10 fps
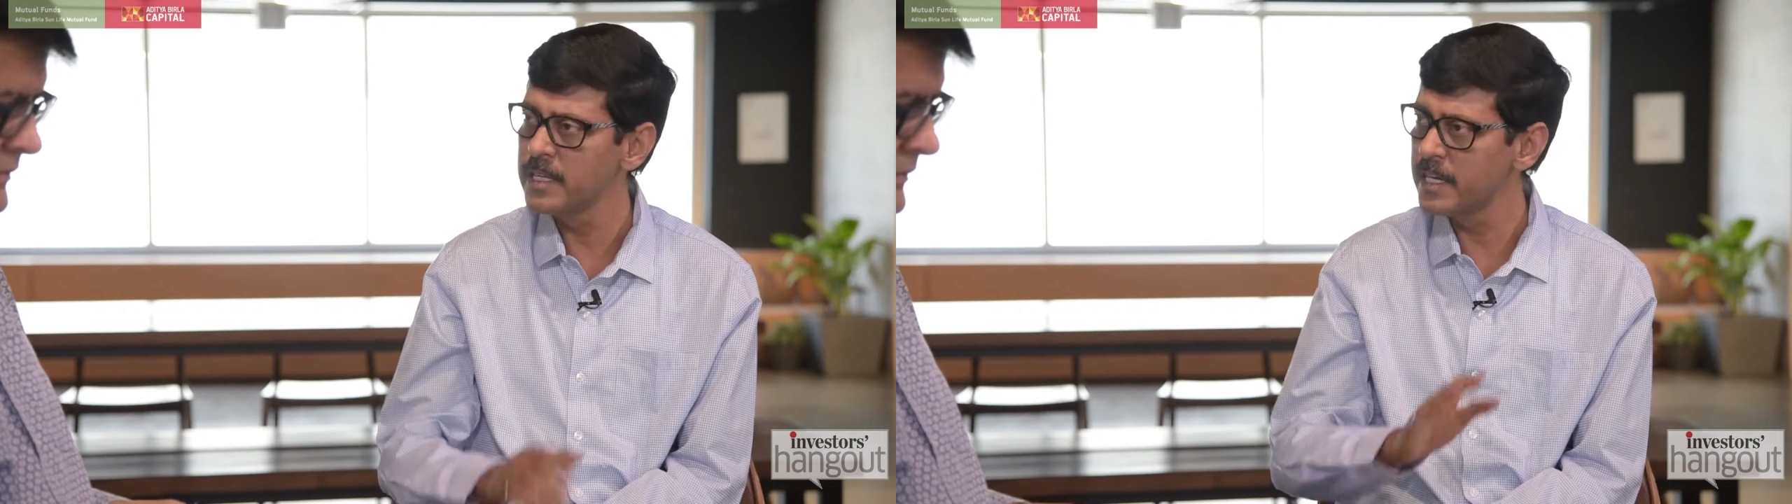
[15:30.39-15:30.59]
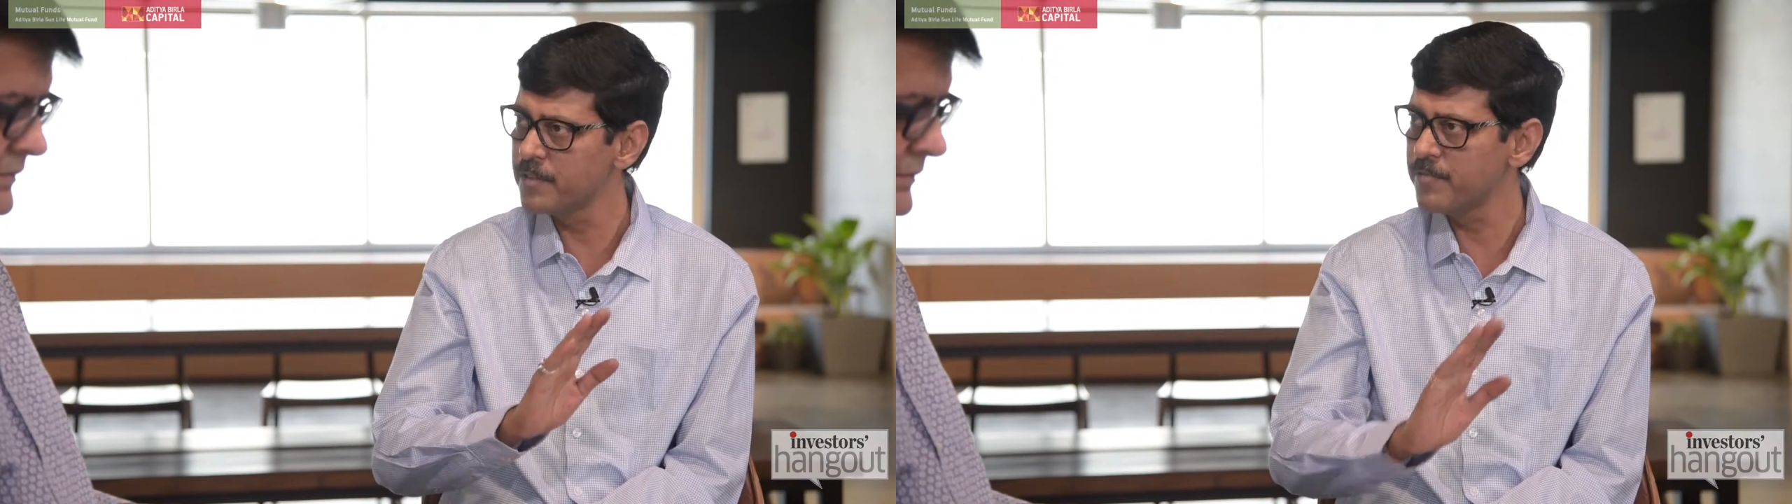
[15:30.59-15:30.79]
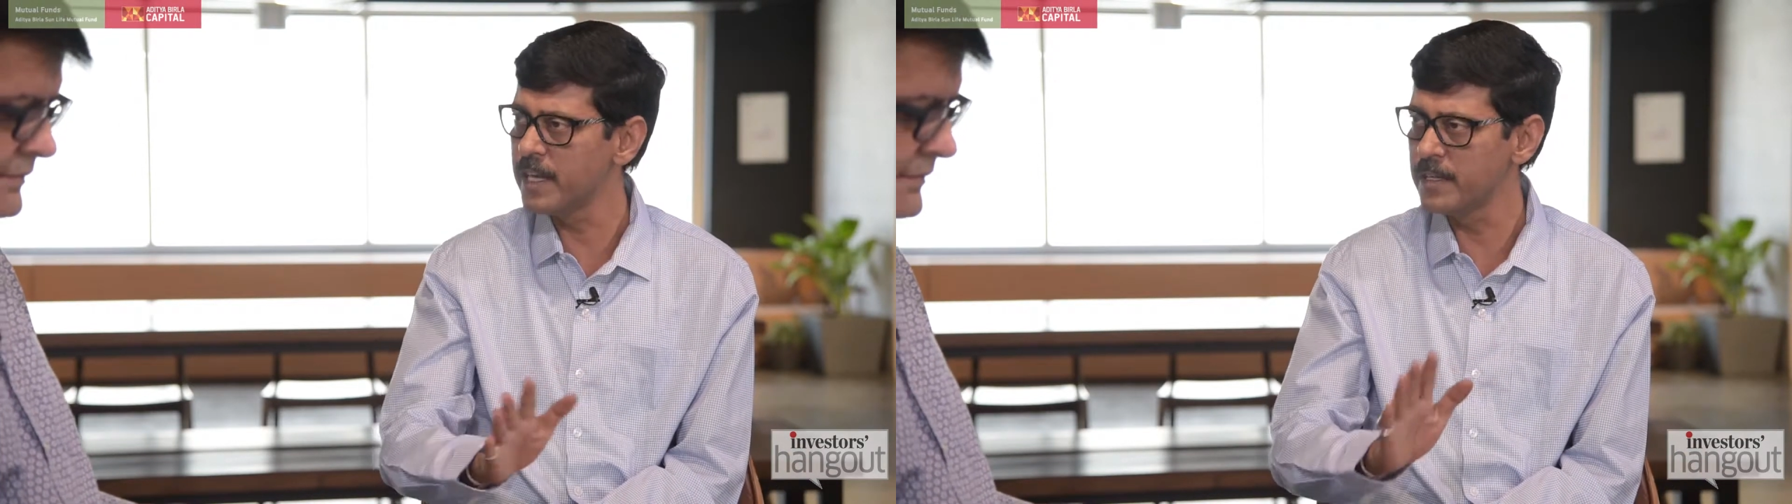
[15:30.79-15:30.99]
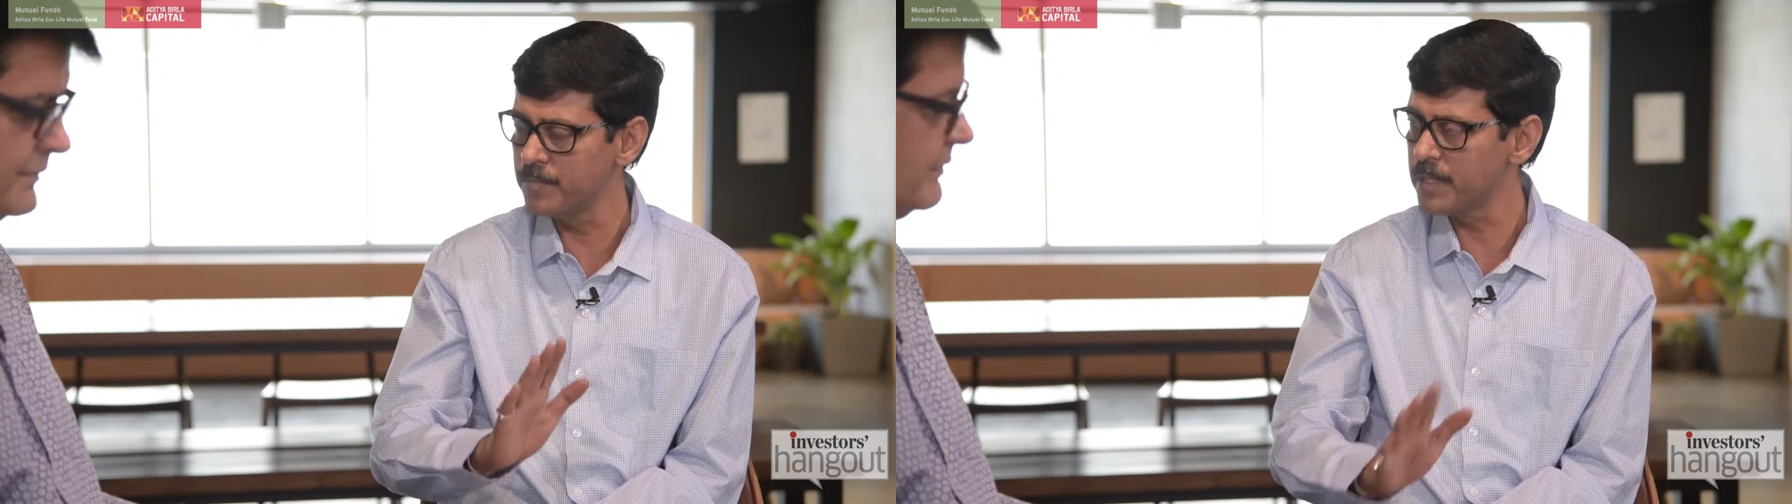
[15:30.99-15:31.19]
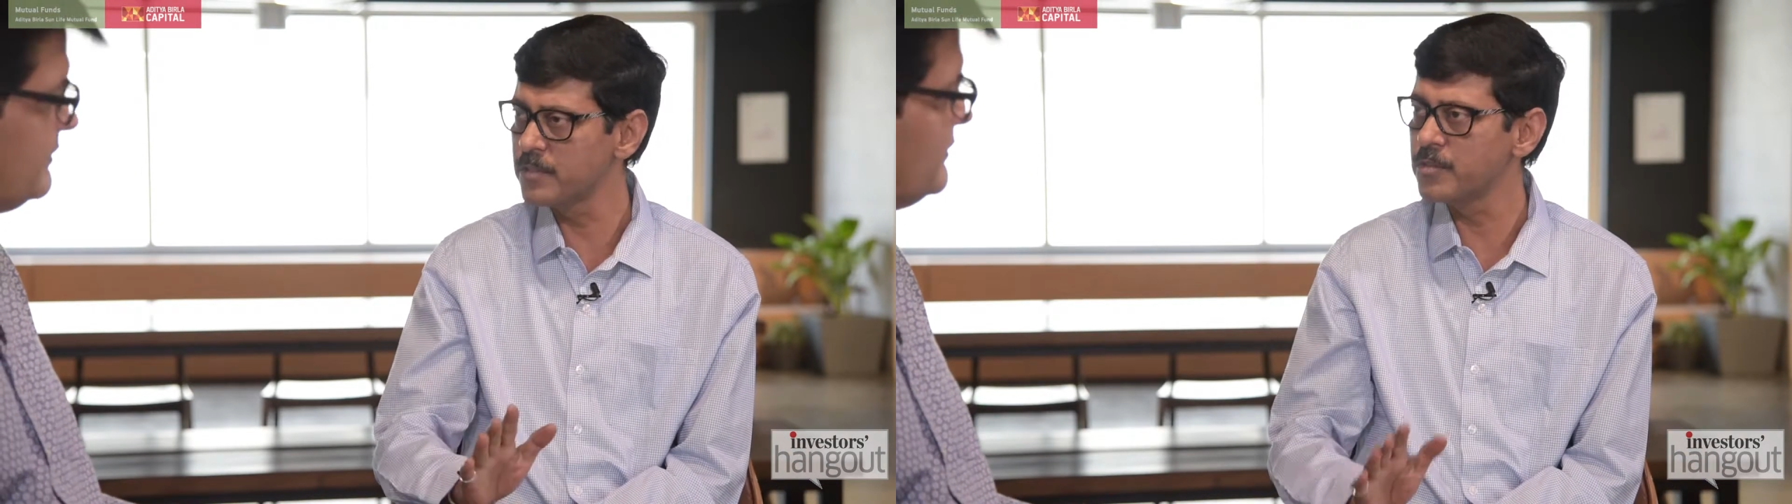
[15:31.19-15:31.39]
it's
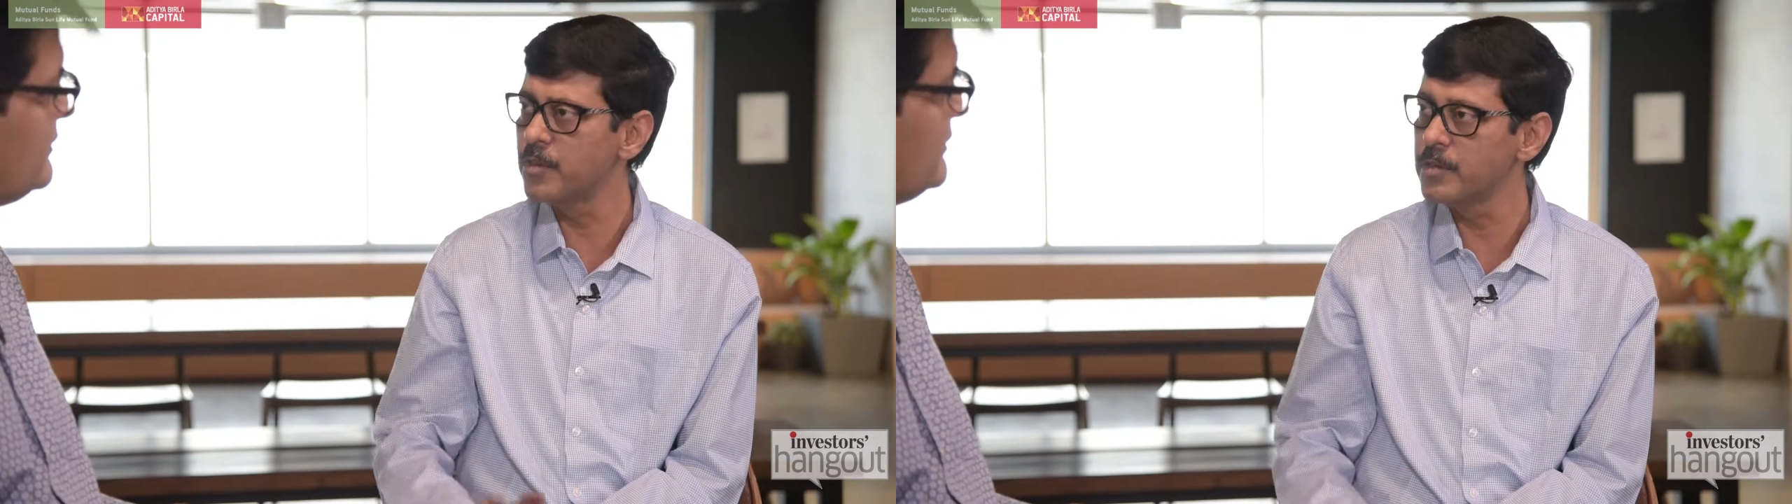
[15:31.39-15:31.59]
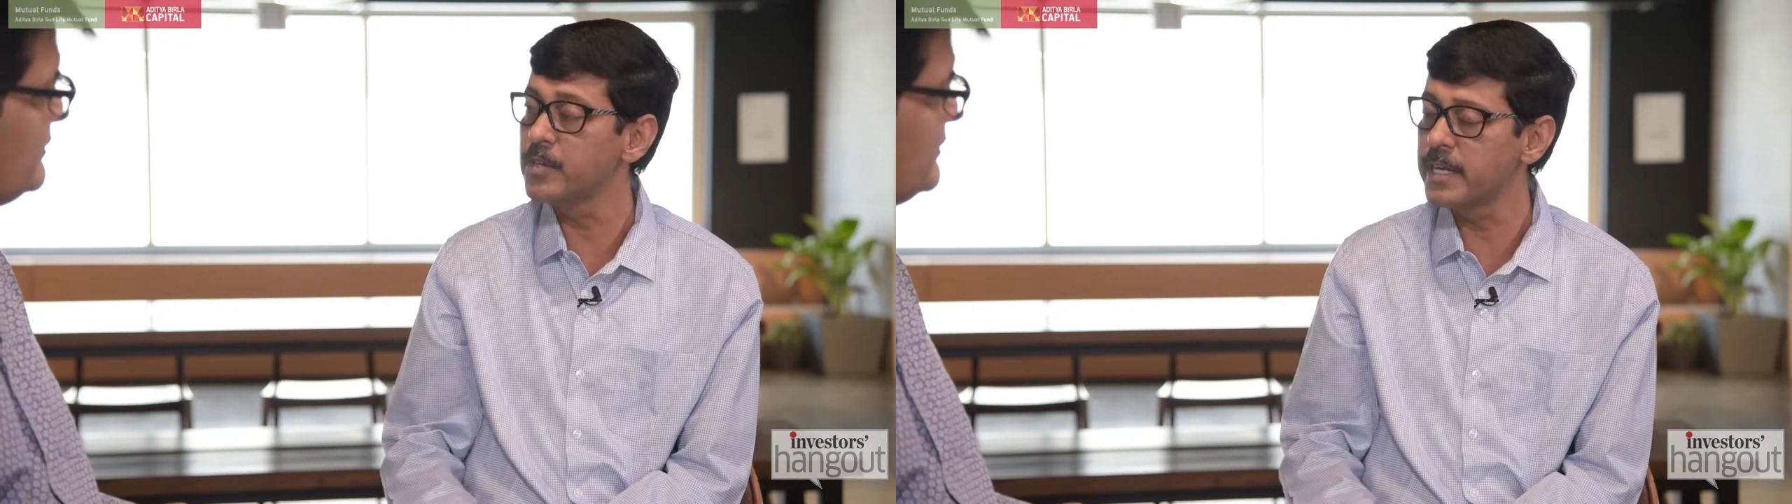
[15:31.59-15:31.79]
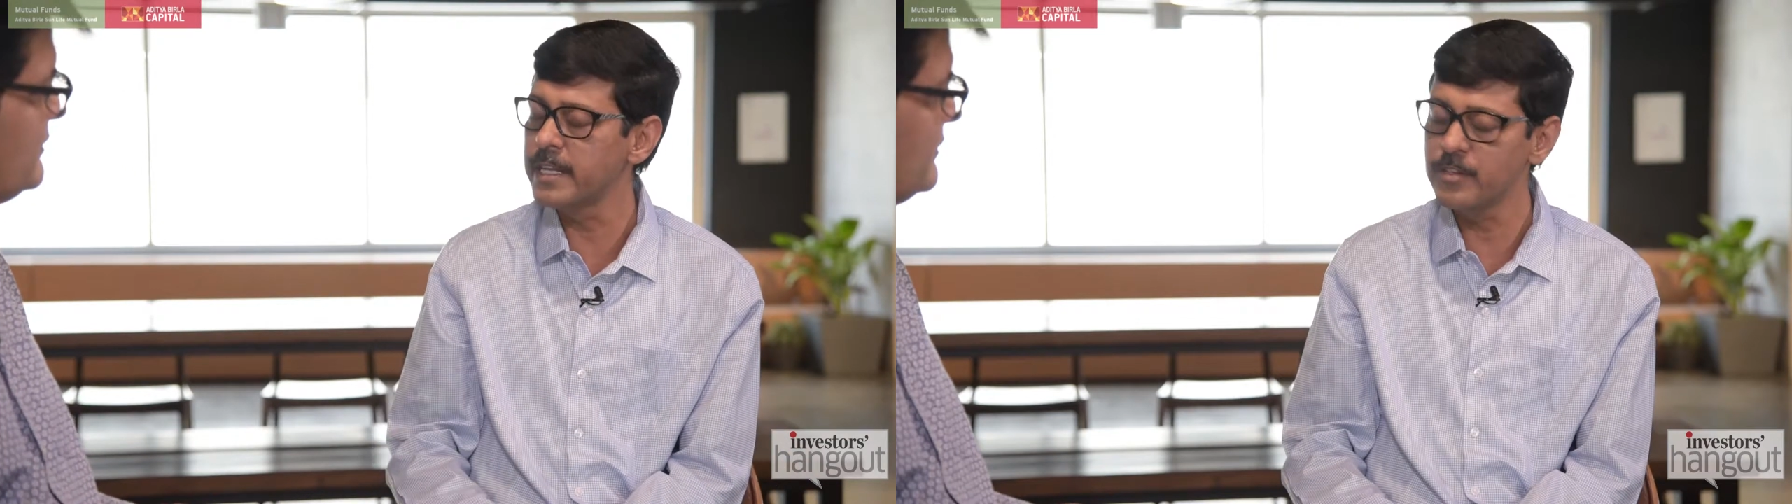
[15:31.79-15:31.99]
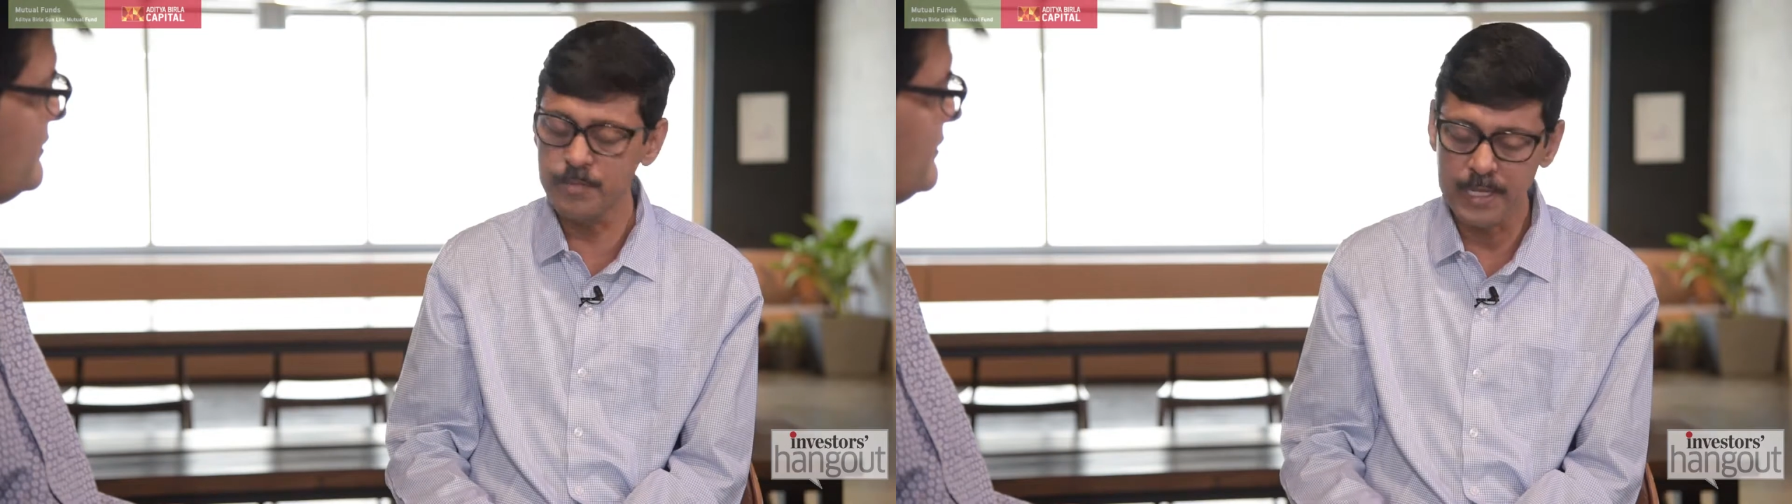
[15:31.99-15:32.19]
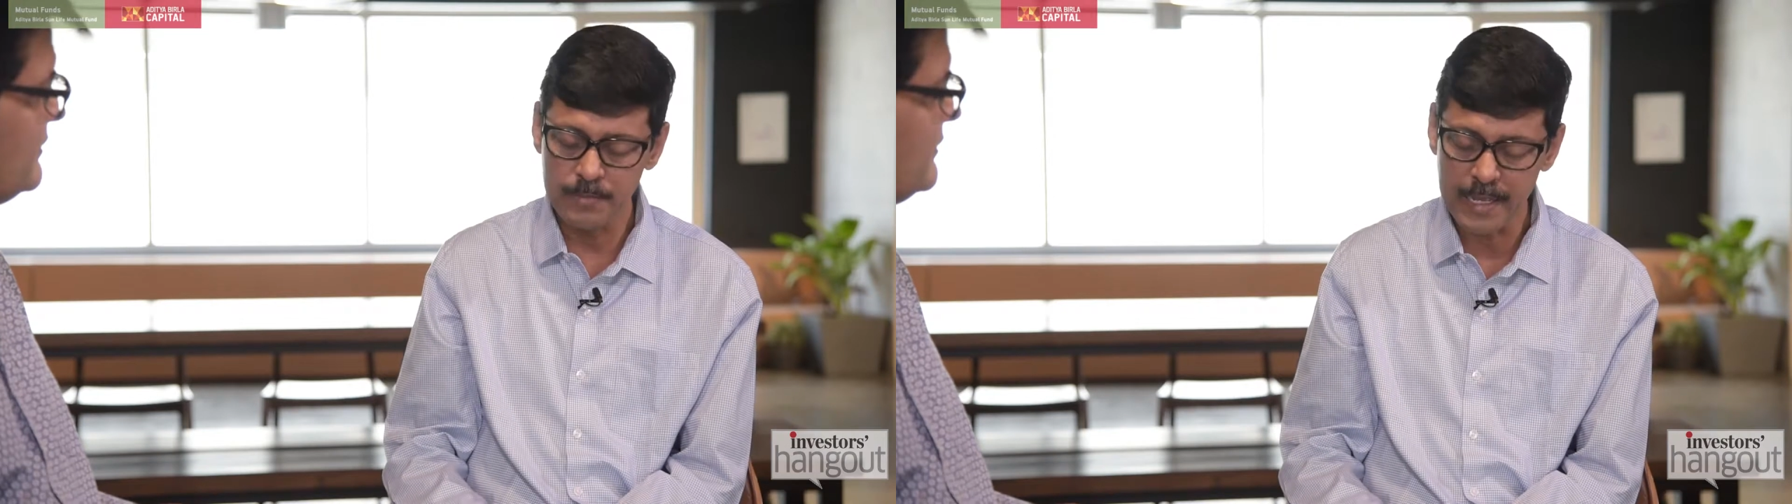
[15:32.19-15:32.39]
fine because you're getting your
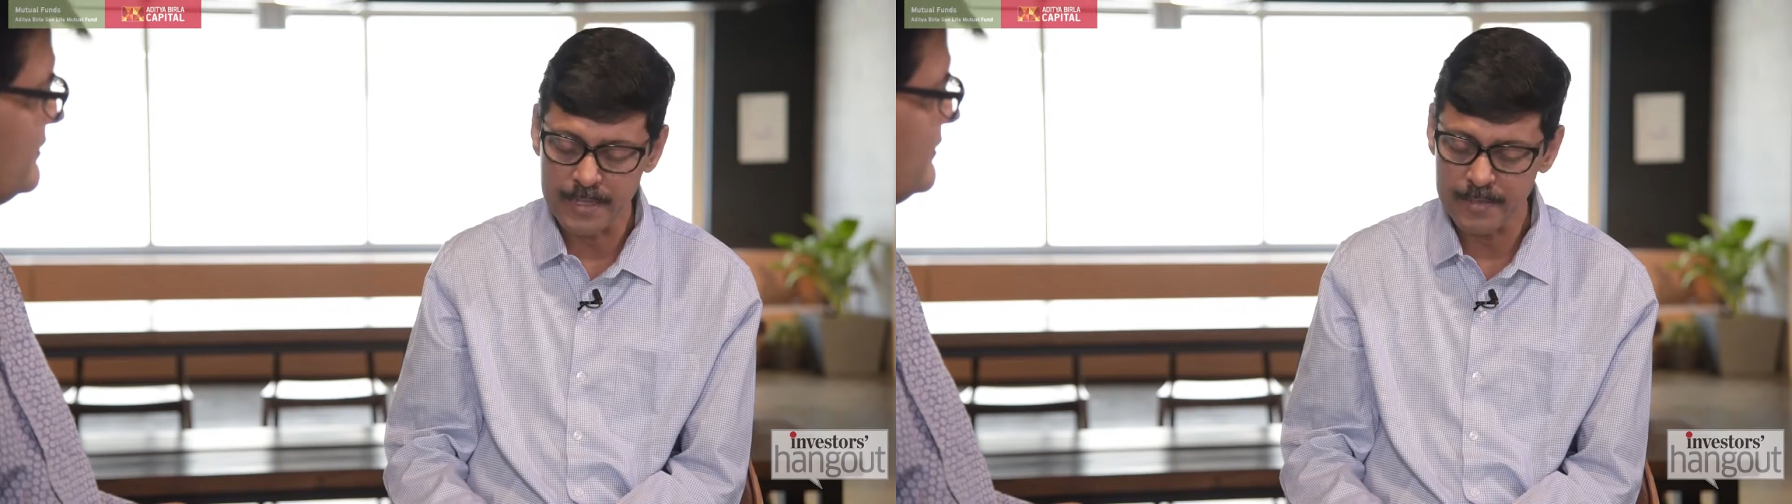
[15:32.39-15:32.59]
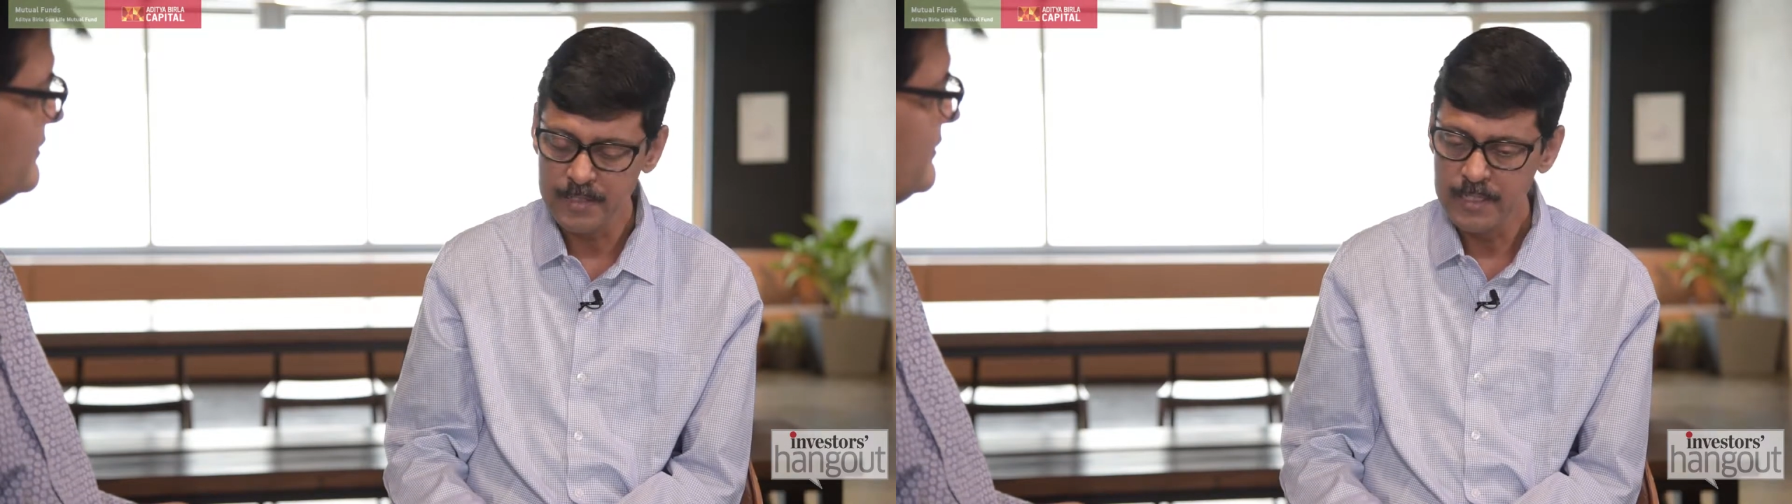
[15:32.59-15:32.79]
money back.